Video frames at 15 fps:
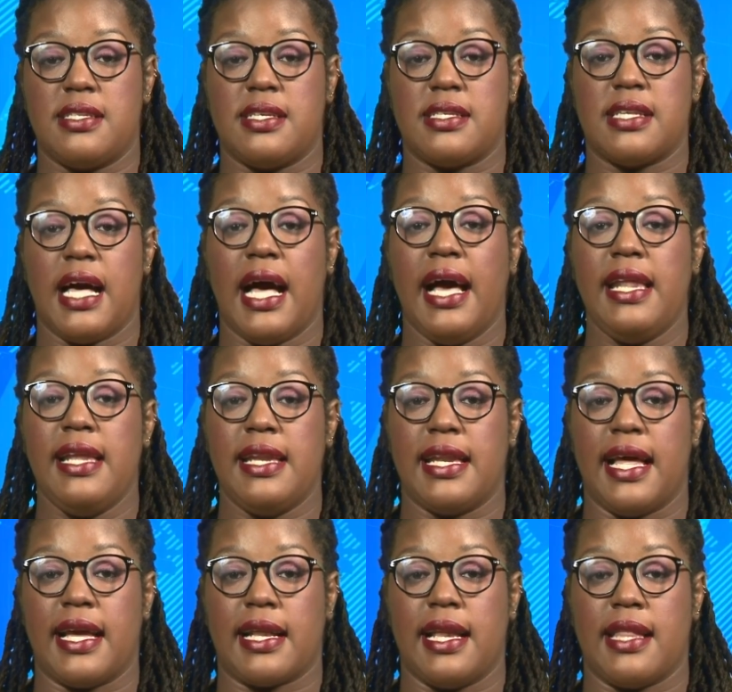it is highly
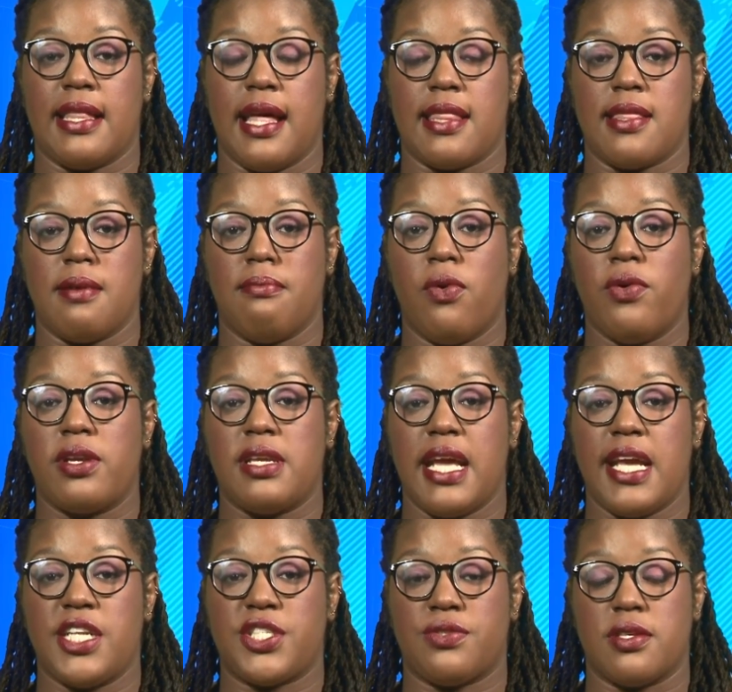likely that the more
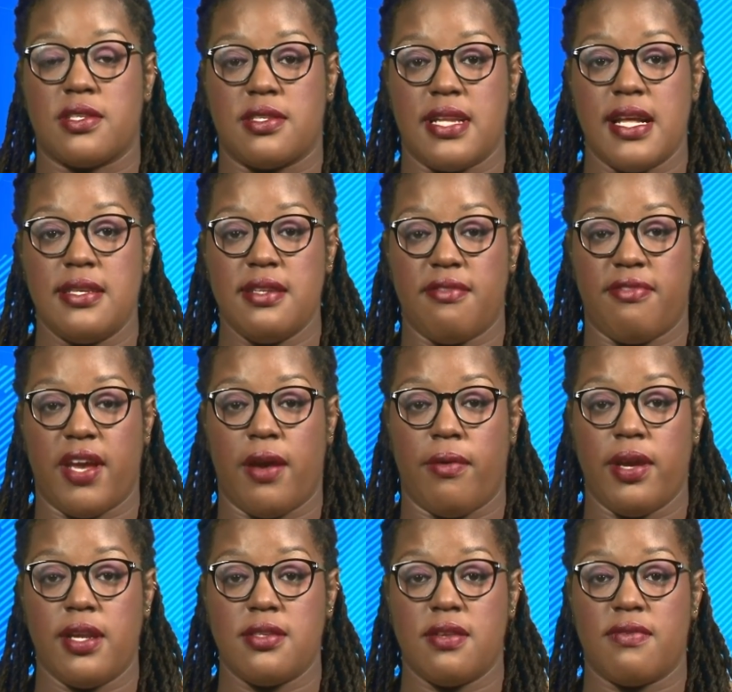dangerous Delta
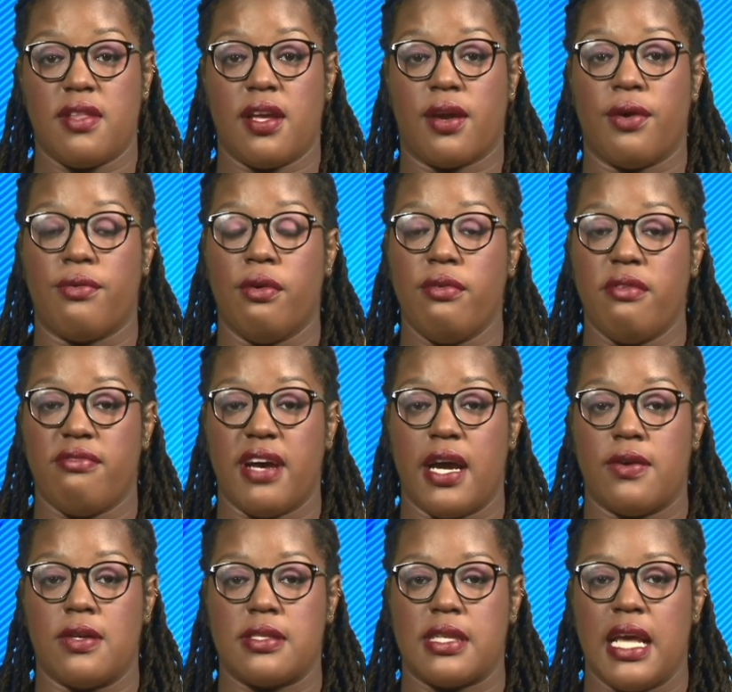variant of the
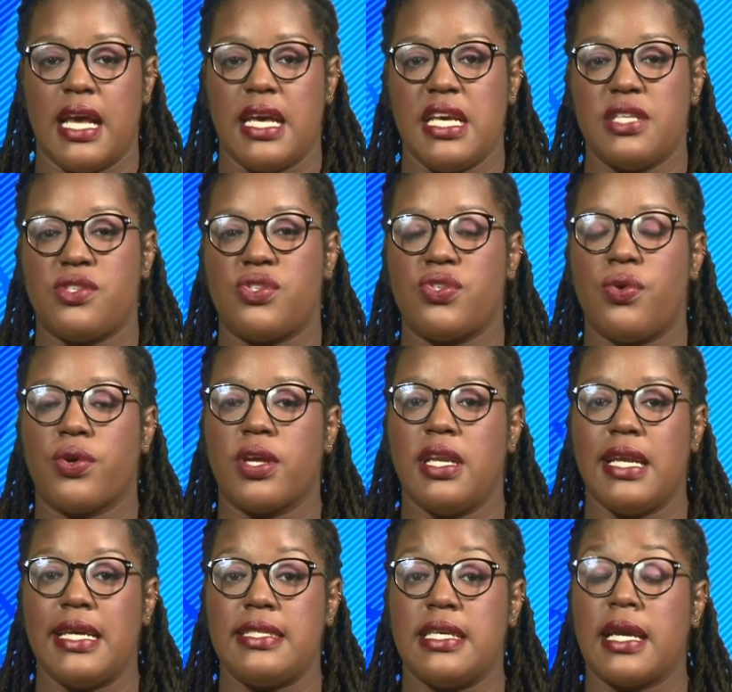coronavirus is
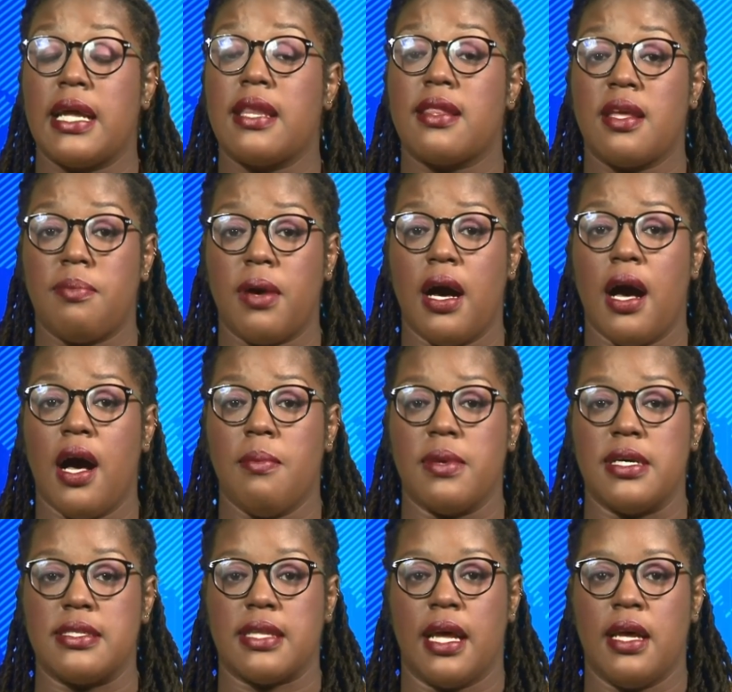circulating in the
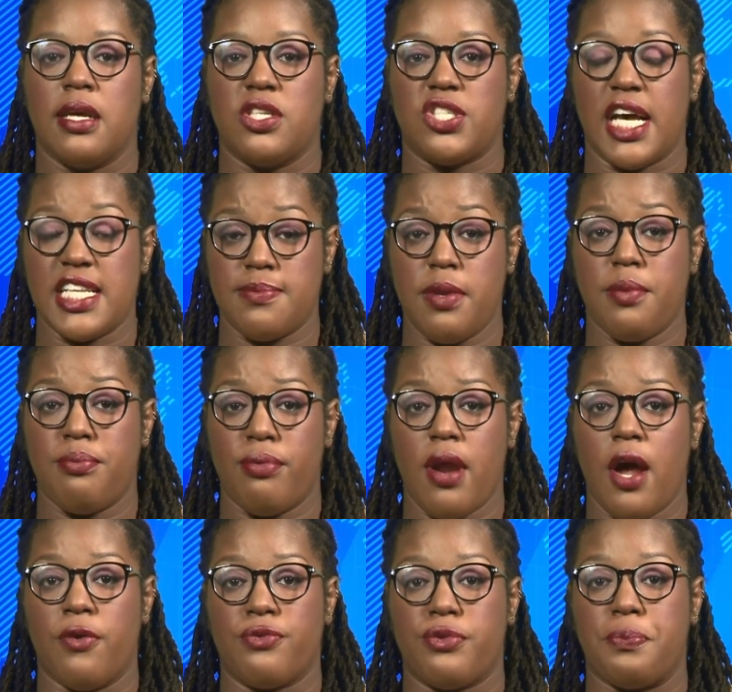Bahamas. Jasmine
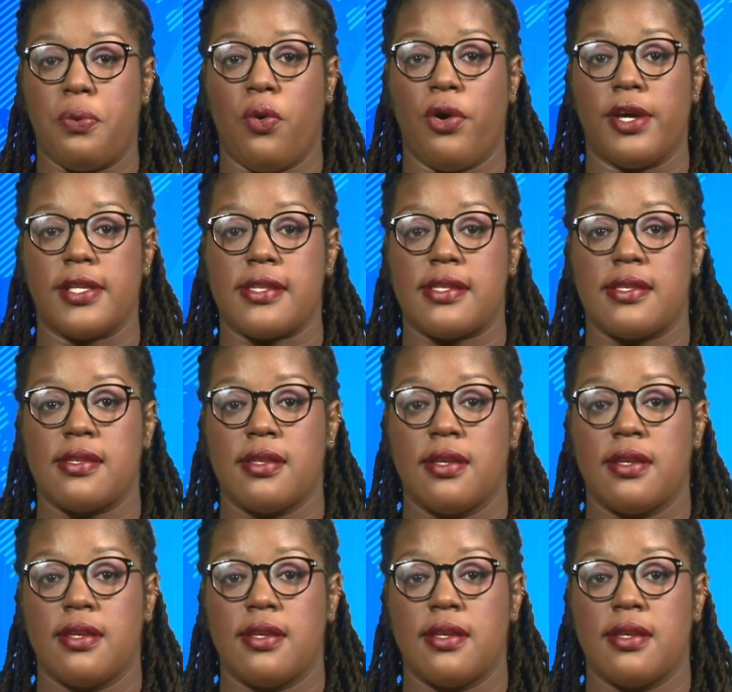Brown reports.